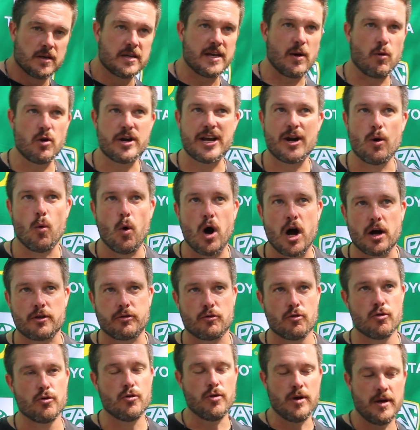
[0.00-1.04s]
Yeah, we'll get a
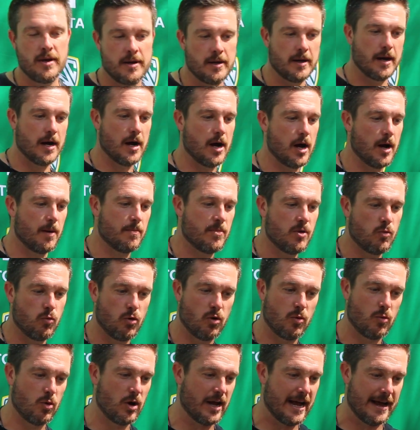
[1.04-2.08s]
walkthrough. Um,
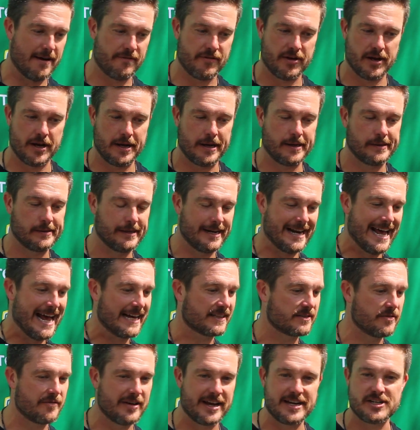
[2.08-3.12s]
we'll, we'll have a, an
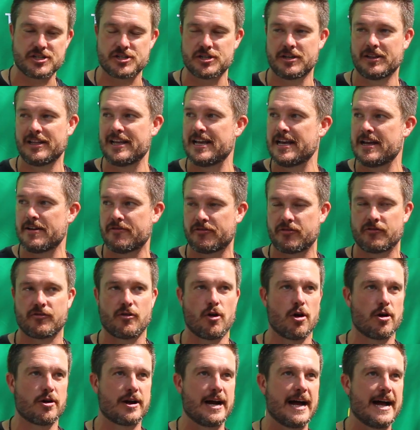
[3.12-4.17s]
activation lift for
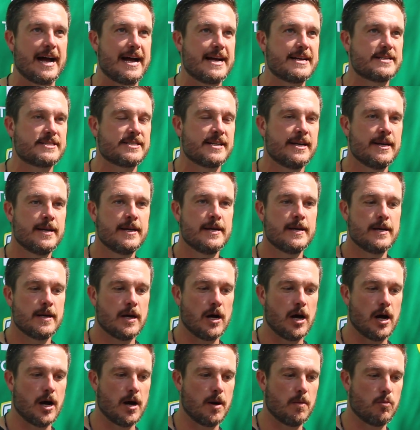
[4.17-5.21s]
our guys.
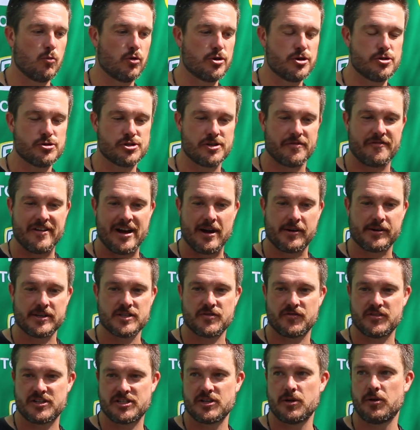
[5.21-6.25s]
Um, we'll use the
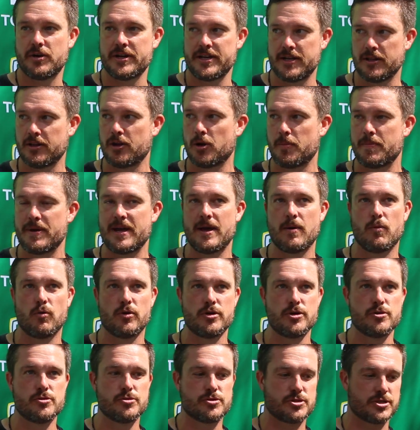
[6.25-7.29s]
Falcons facility a little bit.
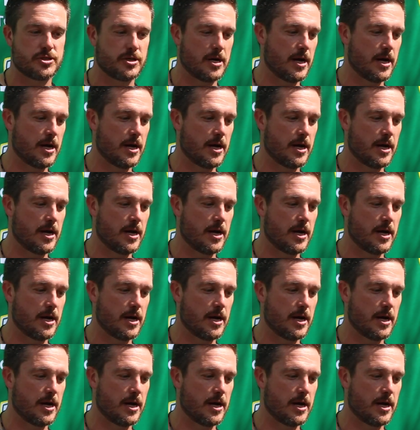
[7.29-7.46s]
We'll use